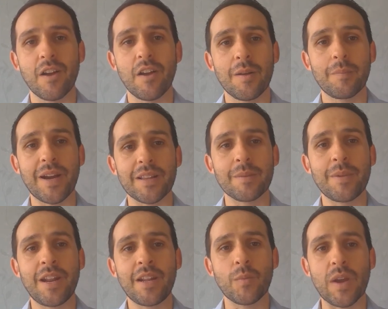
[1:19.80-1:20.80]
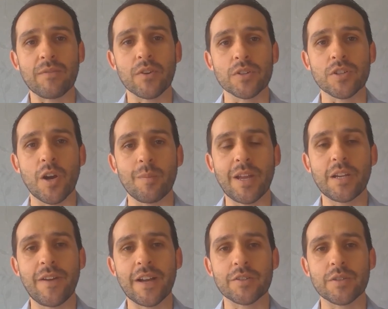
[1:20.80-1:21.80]
By eliminating wafers, our
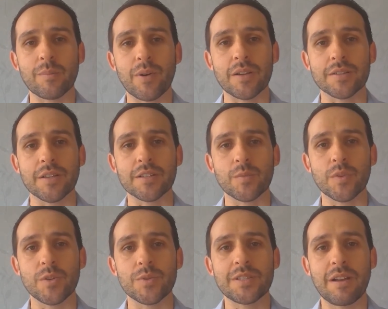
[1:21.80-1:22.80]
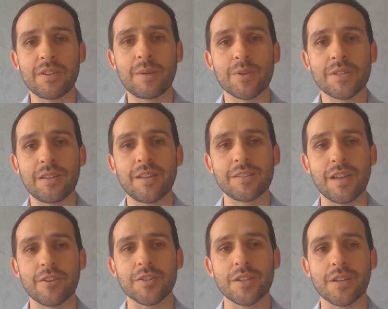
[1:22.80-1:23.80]
manufacturing process will use 70% less
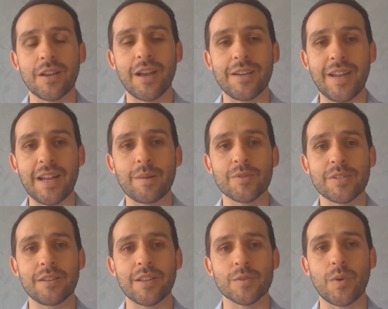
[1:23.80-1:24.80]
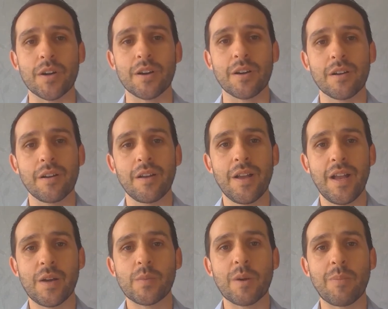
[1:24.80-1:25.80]
energy and 90% less water,
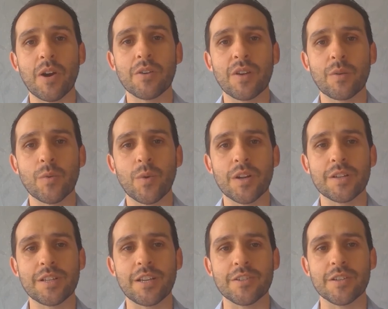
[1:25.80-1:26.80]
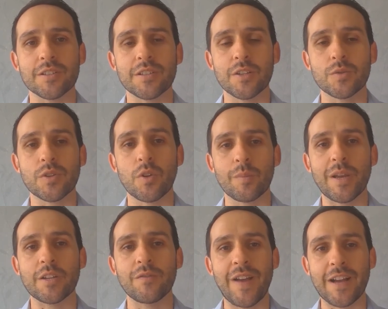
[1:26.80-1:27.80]
and we are partnering with organizations that use solar
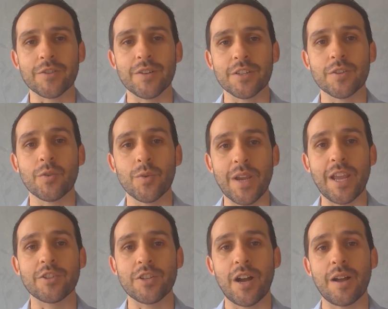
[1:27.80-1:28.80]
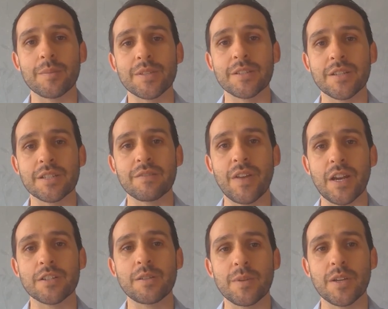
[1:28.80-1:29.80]
manufacturing to create jobs in
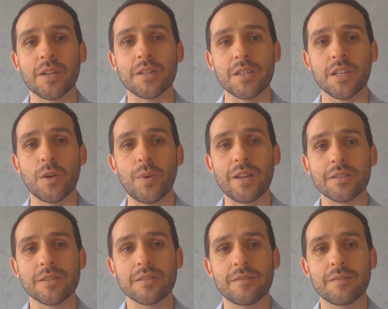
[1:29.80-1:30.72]
disadvantaged communities in the US.